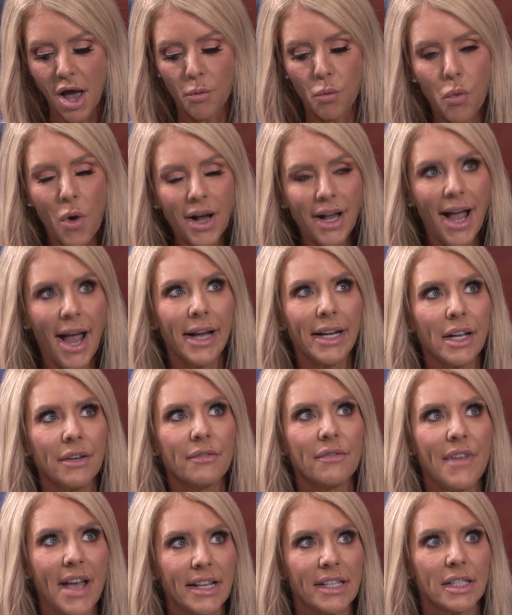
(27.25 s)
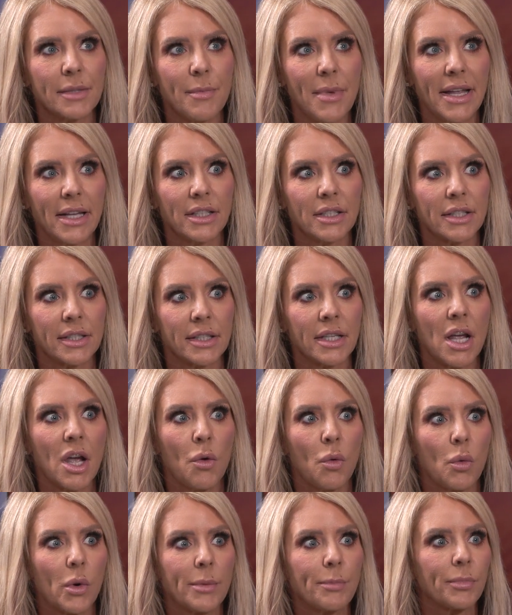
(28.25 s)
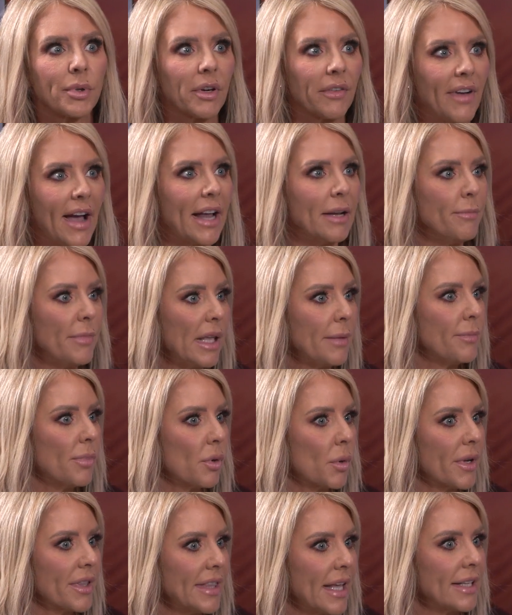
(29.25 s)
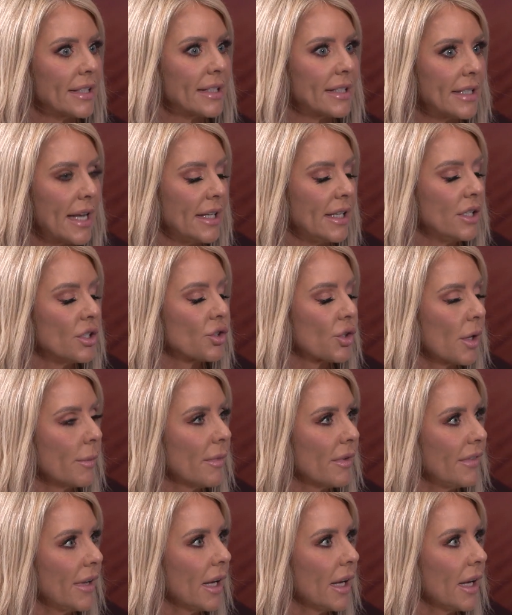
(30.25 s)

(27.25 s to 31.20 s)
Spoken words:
What kind of investments would provide people with that steady stream of